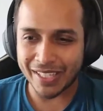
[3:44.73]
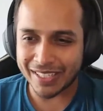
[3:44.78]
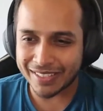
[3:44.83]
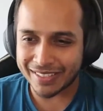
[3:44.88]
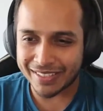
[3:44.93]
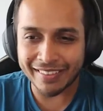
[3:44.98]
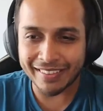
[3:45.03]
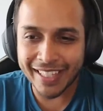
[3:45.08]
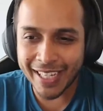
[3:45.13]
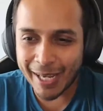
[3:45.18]

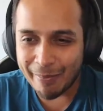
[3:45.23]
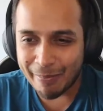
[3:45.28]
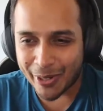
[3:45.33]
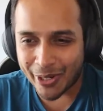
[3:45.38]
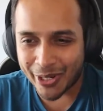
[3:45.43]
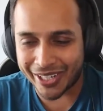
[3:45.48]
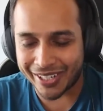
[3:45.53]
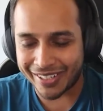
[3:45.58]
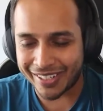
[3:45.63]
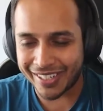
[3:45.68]
There's nothing
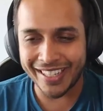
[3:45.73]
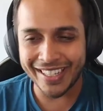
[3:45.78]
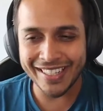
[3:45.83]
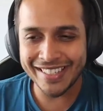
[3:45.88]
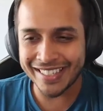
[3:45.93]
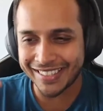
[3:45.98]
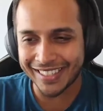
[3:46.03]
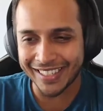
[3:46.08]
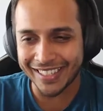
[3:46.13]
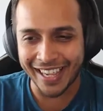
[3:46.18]
important.
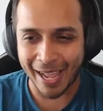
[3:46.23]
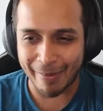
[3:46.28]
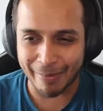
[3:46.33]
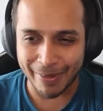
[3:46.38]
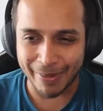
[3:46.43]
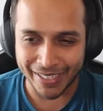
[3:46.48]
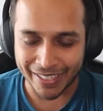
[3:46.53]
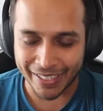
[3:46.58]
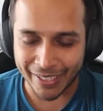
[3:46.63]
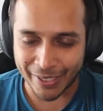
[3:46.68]
It's just a
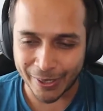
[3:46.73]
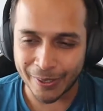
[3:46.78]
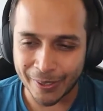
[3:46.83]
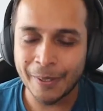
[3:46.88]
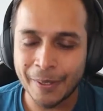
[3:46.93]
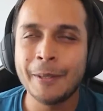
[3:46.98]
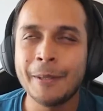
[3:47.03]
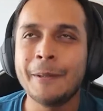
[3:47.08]
habit now.